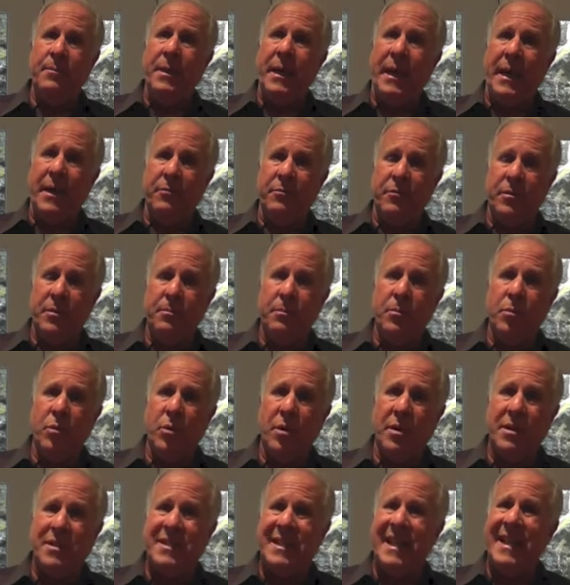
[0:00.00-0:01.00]
and
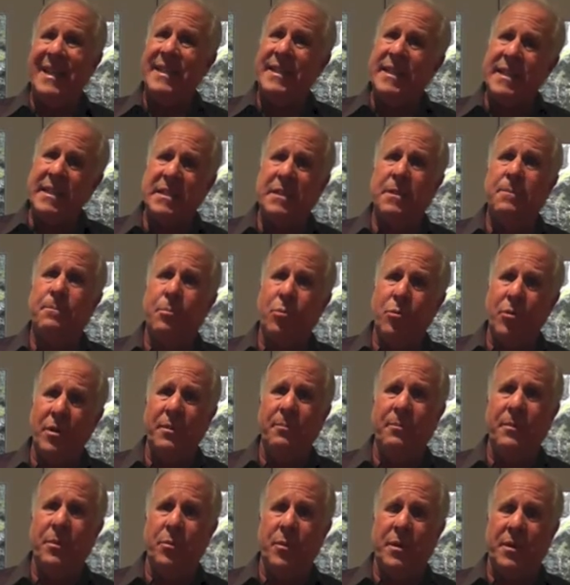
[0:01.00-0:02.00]
remorse and
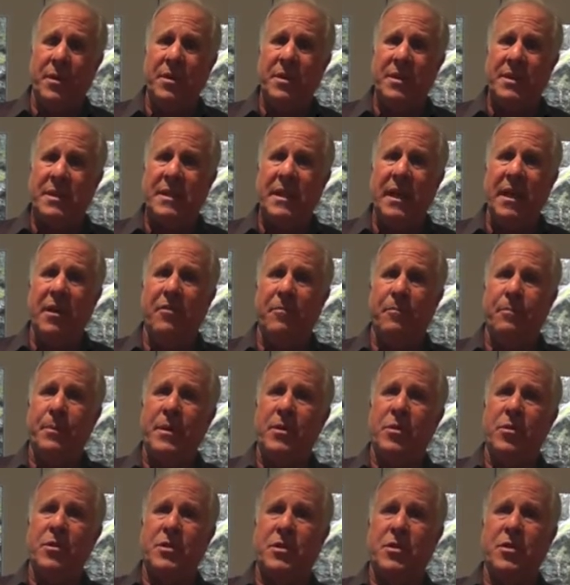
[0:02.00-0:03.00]
disappointment with yourself,
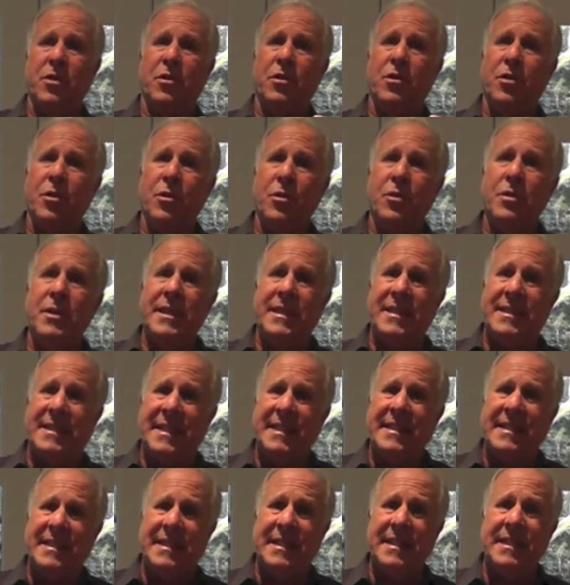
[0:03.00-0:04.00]
because your whole
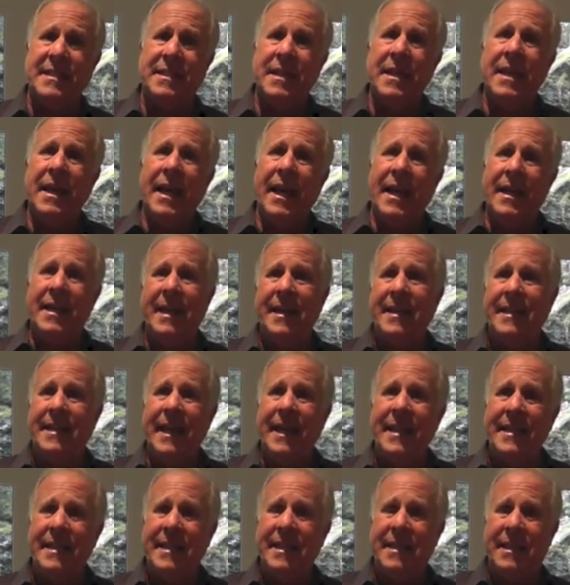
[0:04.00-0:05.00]
existence and
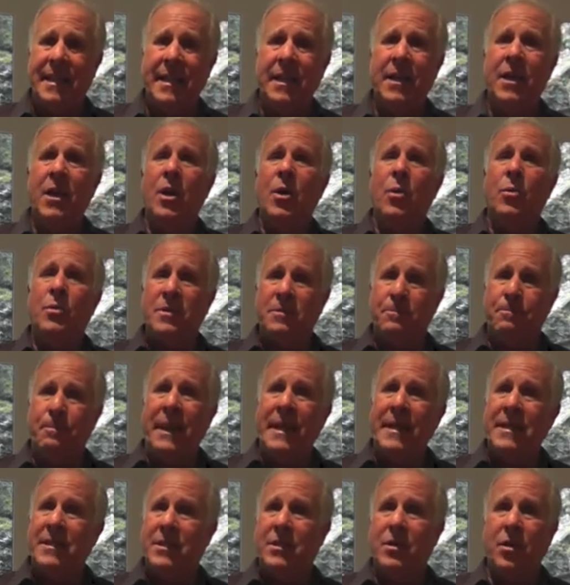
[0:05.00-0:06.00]
identity was
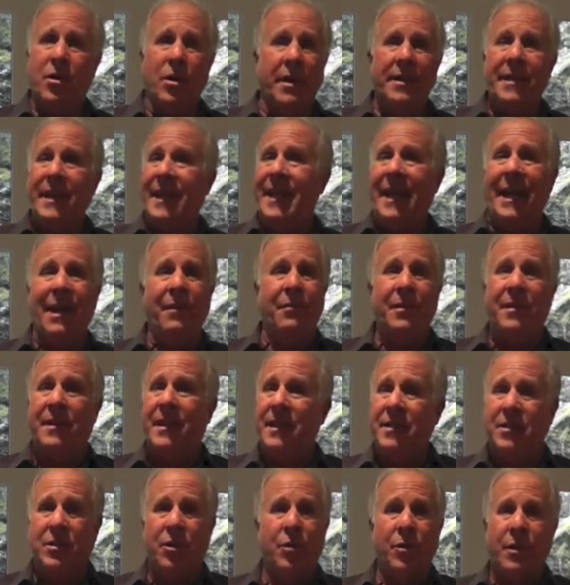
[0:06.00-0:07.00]
based on that
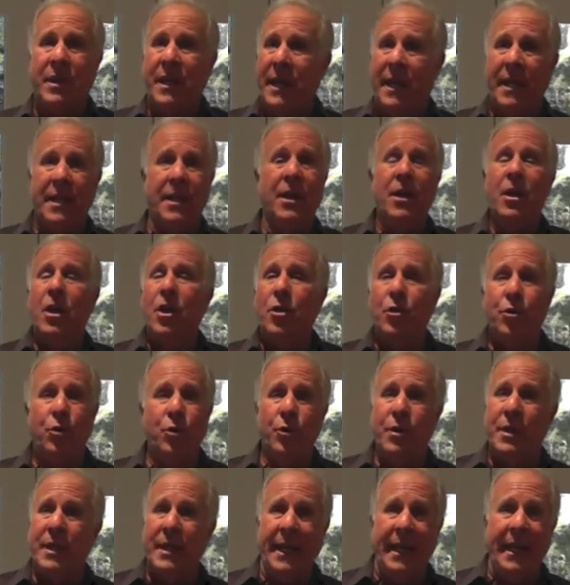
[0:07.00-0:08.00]
everything's okay,
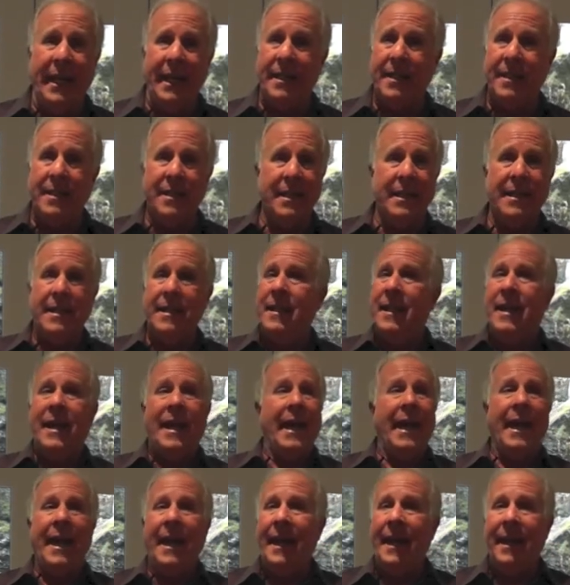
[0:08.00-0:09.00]
you could handle it,
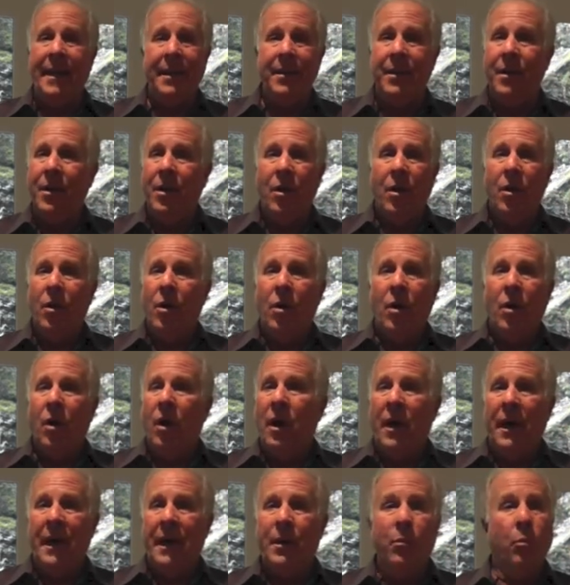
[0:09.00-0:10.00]
and
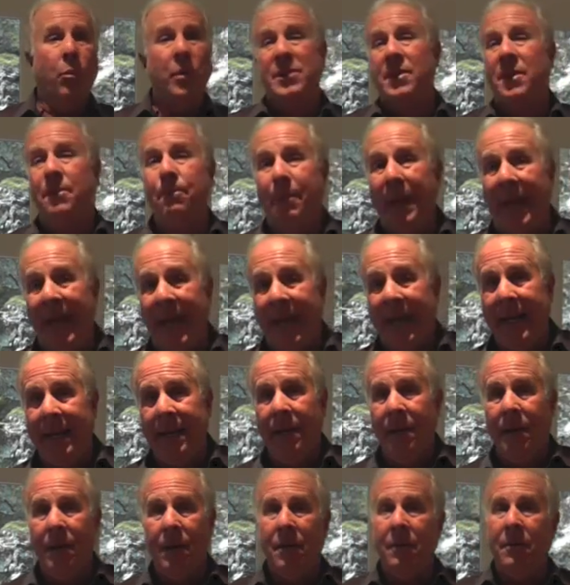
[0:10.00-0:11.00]
it wasn't
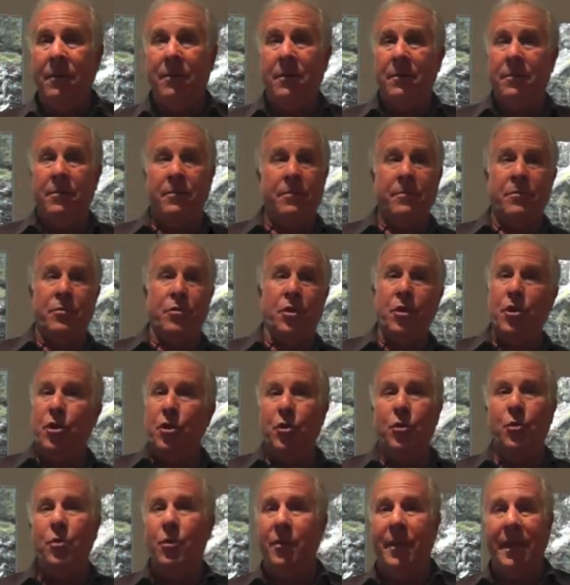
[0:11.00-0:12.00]
bad to
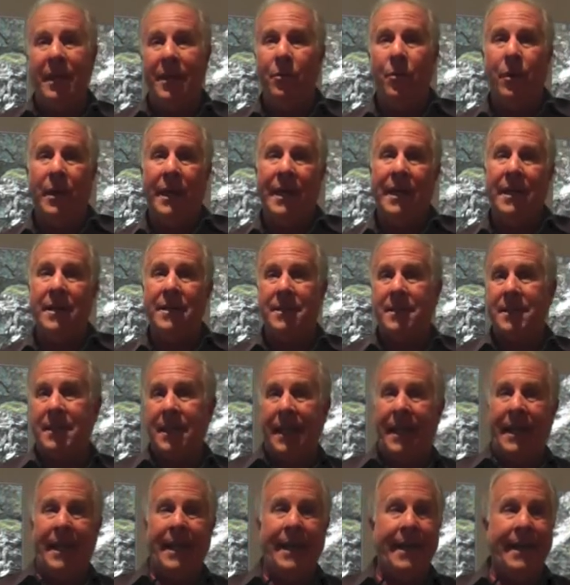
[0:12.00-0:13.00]
you or anyone else.
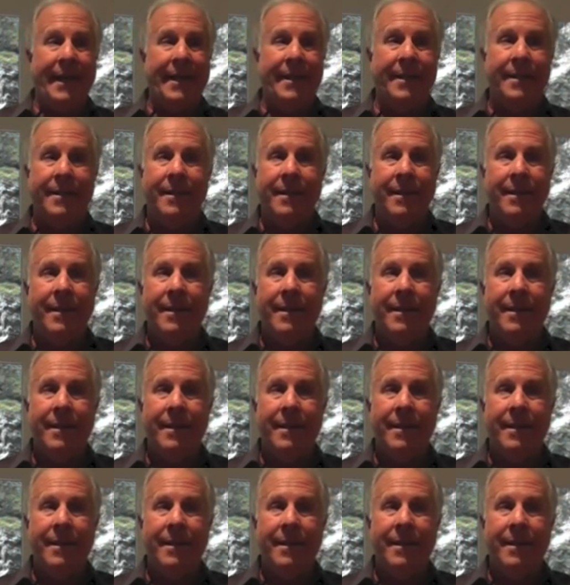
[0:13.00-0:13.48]
And